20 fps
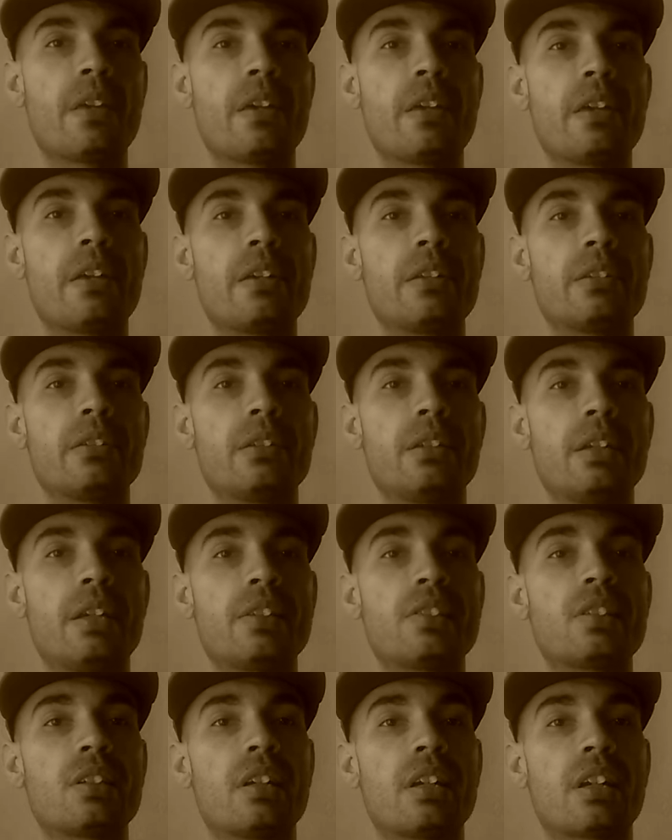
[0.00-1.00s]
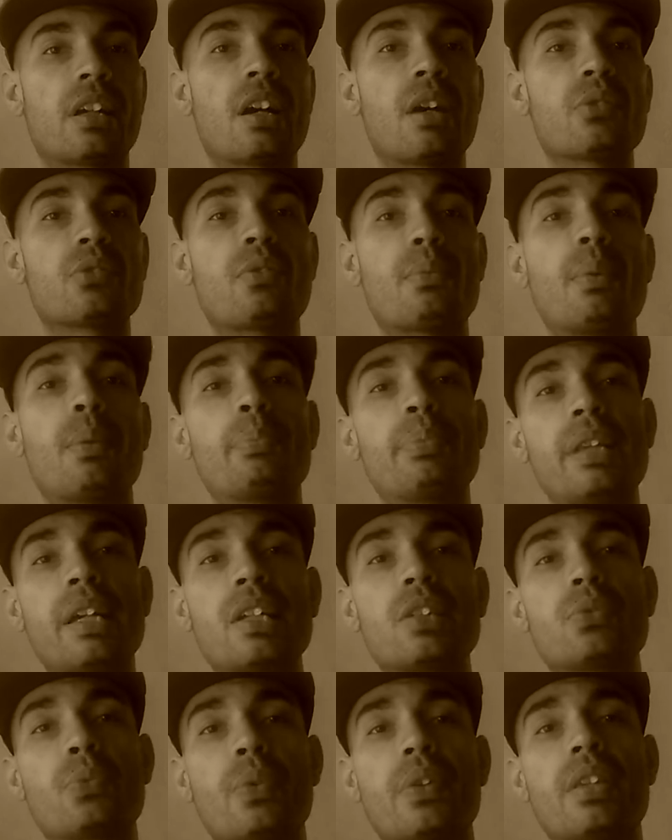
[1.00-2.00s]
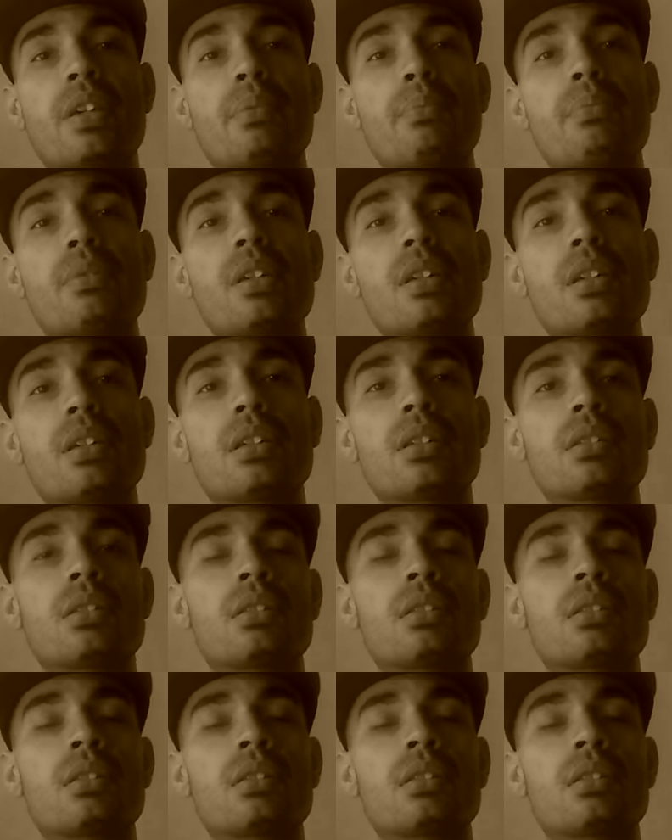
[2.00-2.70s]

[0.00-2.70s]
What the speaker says: And it comes from a place within me.